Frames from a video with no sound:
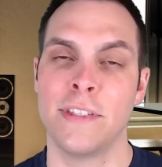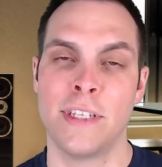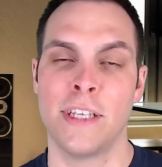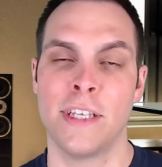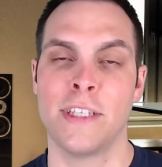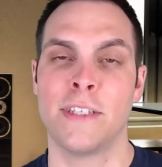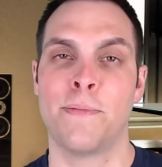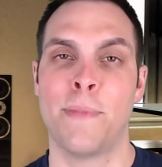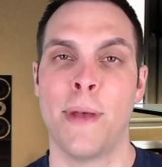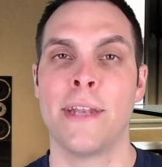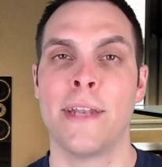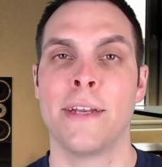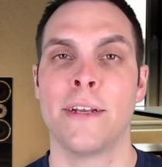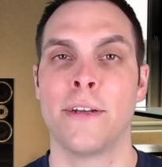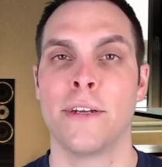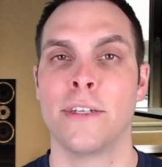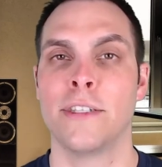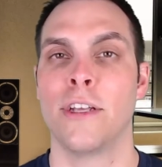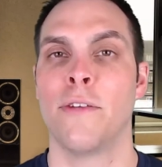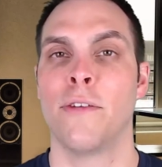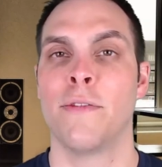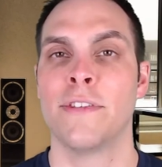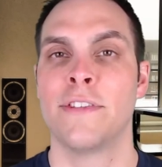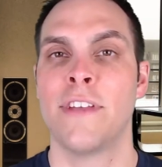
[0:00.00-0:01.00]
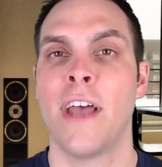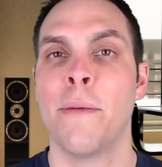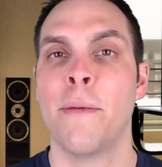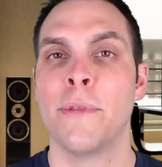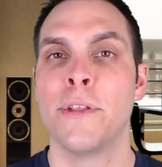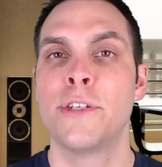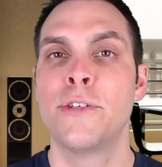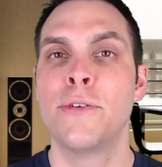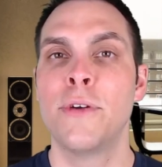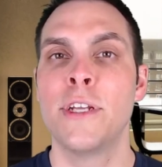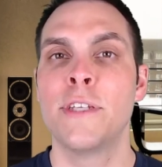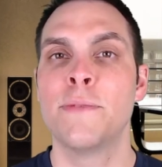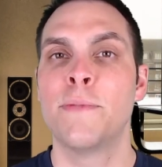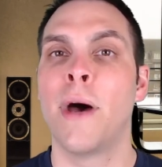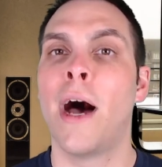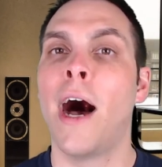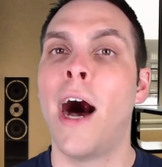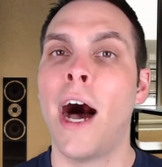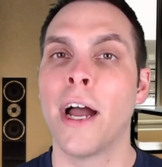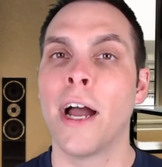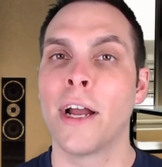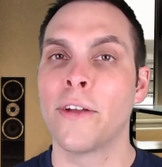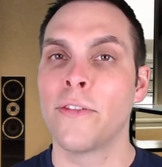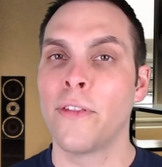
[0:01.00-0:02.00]
It did spend a good deal of its time in the trees, but
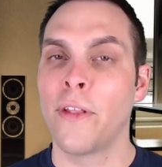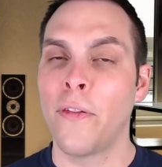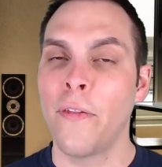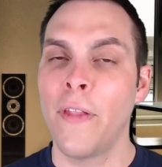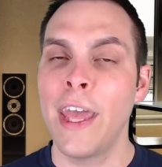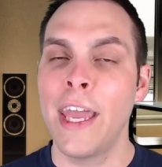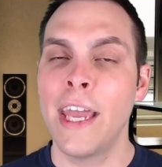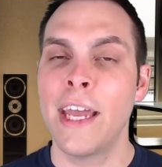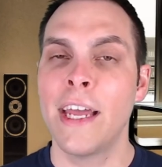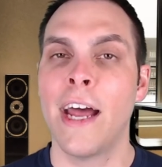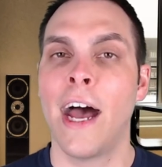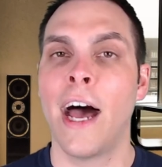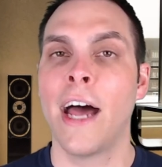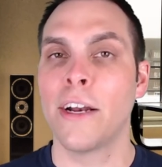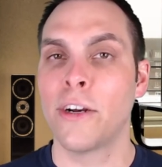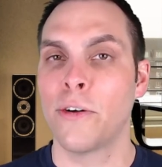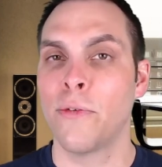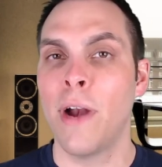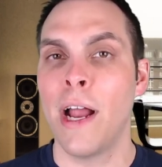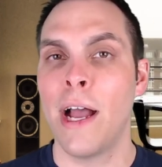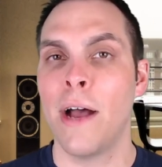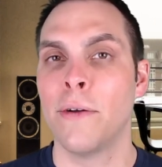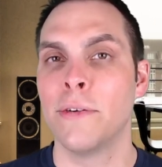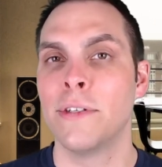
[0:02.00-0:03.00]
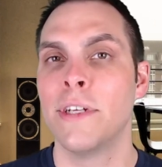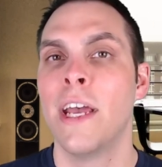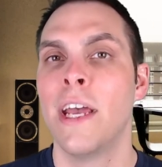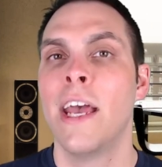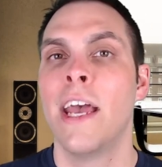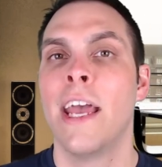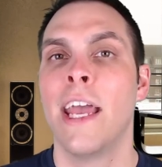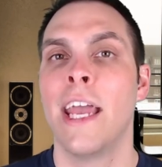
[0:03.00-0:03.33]
on the land, on ground,